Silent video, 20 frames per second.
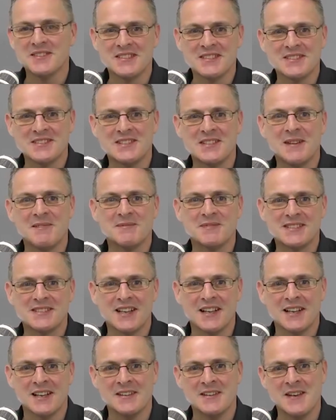chips
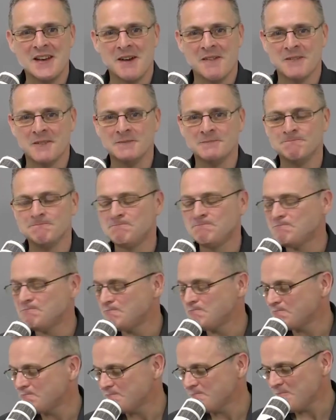still in the oven.
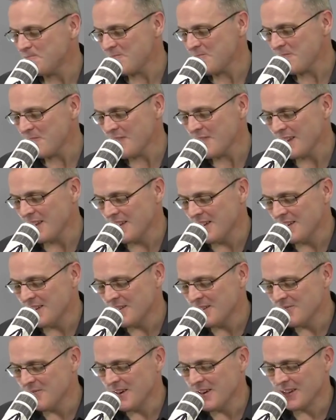
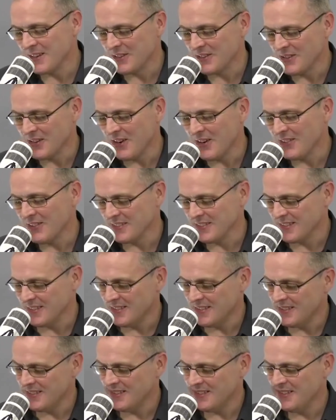Oh my God.
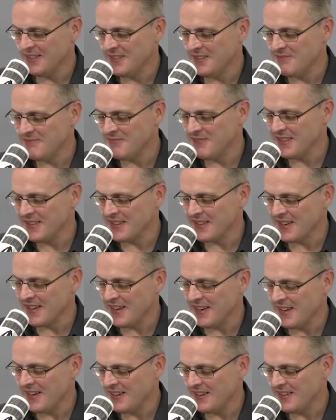But
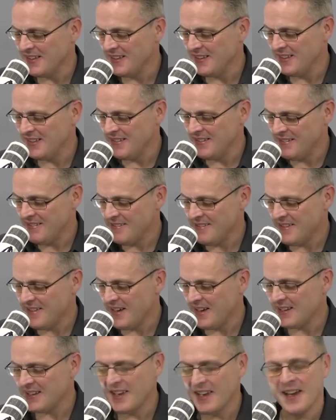
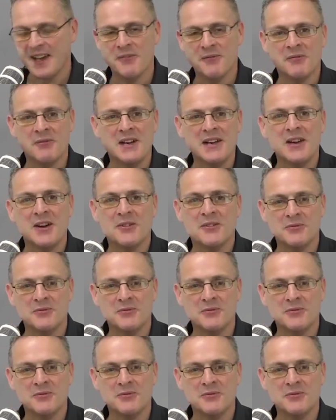yeah, we know